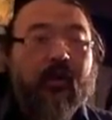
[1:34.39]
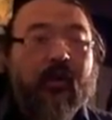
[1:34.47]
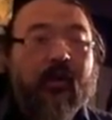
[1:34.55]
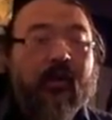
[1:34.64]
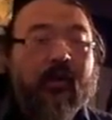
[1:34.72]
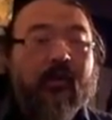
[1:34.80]

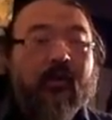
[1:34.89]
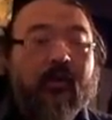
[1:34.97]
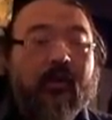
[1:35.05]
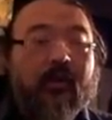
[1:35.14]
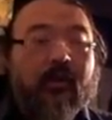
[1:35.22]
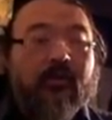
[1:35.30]
And
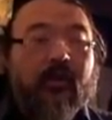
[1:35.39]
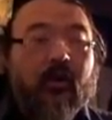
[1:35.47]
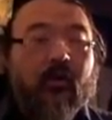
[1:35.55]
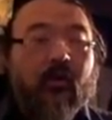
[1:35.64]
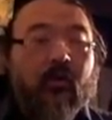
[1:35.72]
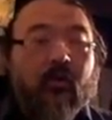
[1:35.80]

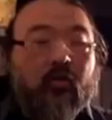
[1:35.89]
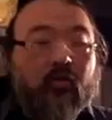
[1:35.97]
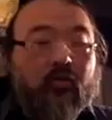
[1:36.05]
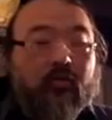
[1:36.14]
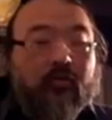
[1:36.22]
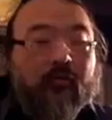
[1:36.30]
so
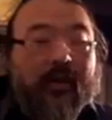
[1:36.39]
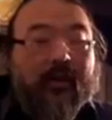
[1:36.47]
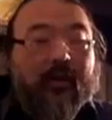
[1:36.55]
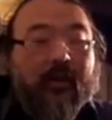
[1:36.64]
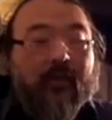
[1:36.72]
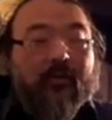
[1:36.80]

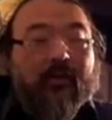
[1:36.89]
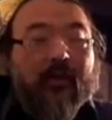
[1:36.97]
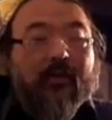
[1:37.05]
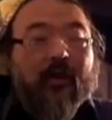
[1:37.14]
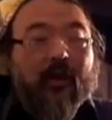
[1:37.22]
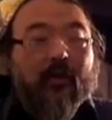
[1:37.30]
right here,
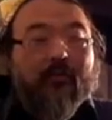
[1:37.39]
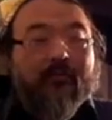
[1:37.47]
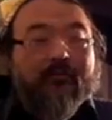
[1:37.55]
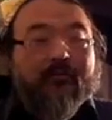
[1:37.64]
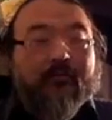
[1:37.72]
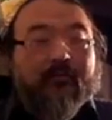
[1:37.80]
down here,
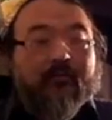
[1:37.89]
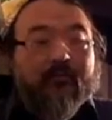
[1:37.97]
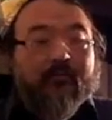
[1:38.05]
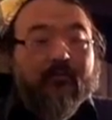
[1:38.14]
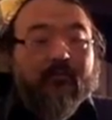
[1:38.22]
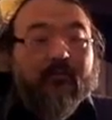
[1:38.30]

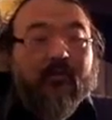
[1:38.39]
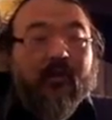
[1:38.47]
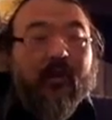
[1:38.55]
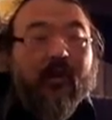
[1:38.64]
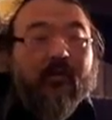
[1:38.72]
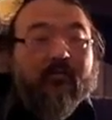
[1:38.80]

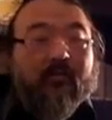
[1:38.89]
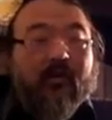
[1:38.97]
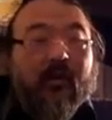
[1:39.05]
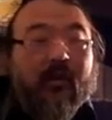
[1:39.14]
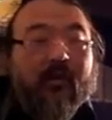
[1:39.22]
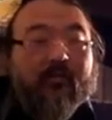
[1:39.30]
okay,
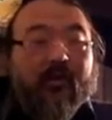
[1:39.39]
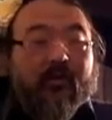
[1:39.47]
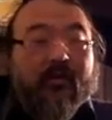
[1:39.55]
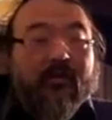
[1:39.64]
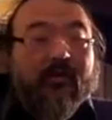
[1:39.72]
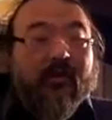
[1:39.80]

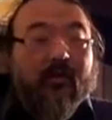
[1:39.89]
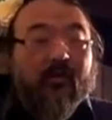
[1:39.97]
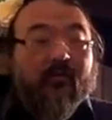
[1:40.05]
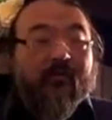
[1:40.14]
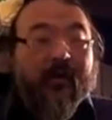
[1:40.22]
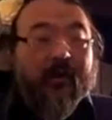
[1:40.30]
no, this is not
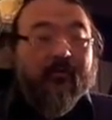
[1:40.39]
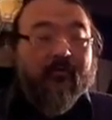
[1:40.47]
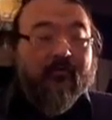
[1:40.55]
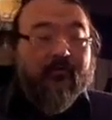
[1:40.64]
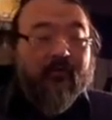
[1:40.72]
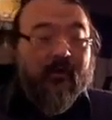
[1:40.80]
all fat,
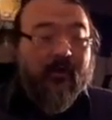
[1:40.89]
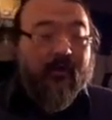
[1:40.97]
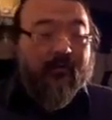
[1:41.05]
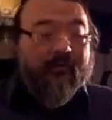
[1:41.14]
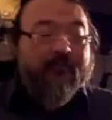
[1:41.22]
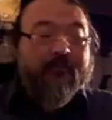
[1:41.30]

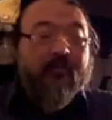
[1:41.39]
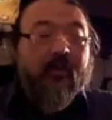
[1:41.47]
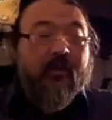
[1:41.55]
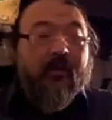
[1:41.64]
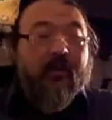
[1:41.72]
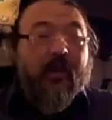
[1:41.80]

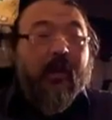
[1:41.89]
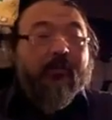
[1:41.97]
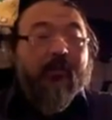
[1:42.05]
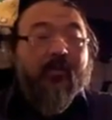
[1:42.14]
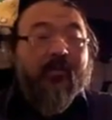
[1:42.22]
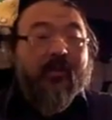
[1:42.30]

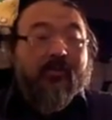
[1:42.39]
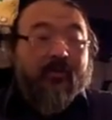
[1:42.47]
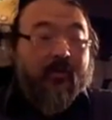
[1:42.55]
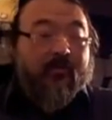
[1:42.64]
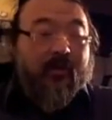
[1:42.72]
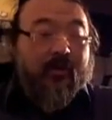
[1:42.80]
abdomen
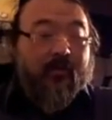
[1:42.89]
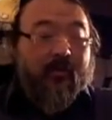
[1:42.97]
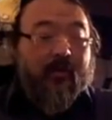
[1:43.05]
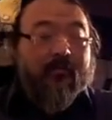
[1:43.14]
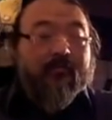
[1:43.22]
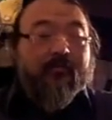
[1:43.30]
muscle I'm talking
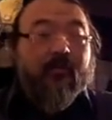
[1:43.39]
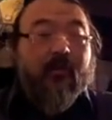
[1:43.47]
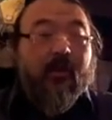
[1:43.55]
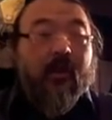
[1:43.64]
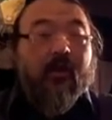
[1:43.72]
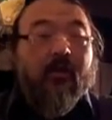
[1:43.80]
about,
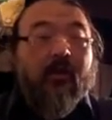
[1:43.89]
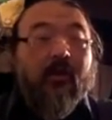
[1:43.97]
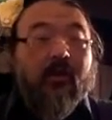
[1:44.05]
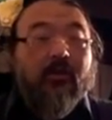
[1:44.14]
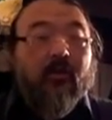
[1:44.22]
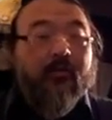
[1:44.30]
okay,
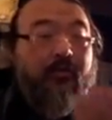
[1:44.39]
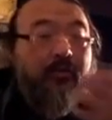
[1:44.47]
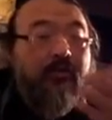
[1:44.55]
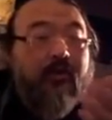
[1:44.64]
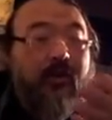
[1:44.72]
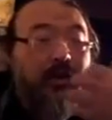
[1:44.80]
so
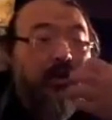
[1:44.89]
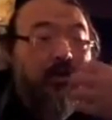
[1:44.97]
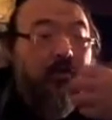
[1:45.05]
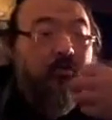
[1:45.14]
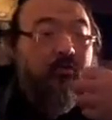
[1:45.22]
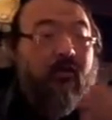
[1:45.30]
push the
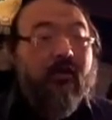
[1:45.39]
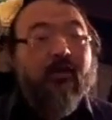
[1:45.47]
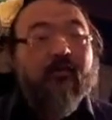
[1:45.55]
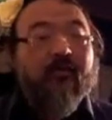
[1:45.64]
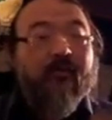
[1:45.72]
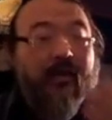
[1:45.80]
air
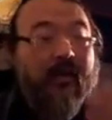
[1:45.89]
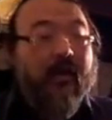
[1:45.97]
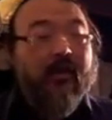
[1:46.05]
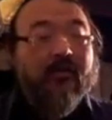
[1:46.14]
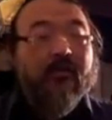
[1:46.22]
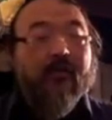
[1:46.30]
really
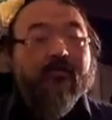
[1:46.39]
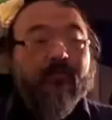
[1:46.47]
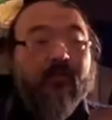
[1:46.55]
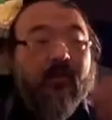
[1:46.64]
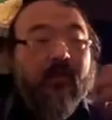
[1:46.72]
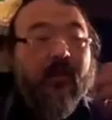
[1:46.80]
fast
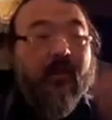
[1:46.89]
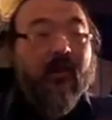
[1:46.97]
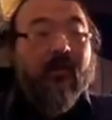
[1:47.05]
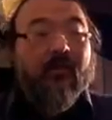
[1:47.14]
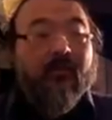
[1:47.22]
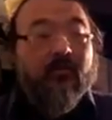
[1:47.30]

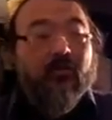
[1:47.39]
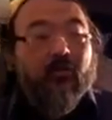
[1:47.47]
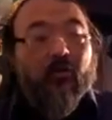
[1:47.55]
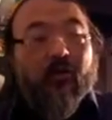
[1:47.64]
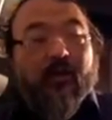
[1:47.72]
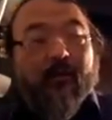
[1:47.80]
and
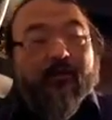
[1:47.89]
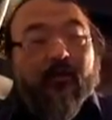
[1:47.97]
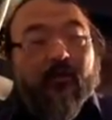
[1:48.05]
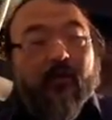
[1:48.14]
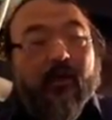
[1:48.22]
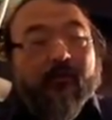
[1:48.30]
torque up
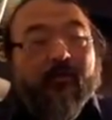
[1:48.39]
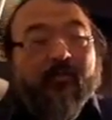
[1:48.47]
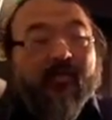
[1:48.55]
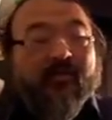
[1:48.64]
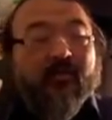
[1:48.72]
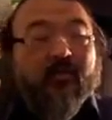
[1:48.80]
your
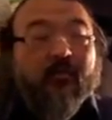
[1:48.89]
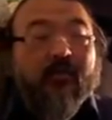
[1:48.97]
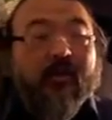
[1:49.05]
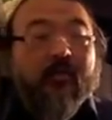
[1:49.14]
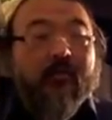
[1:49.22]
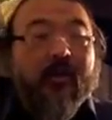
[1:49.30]
abdomen muscle
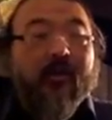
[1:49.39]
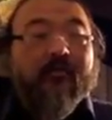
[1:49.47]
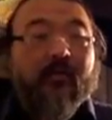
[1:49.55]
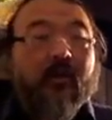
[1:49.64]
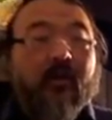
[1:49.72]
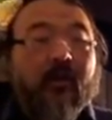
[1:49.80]
quite a bit.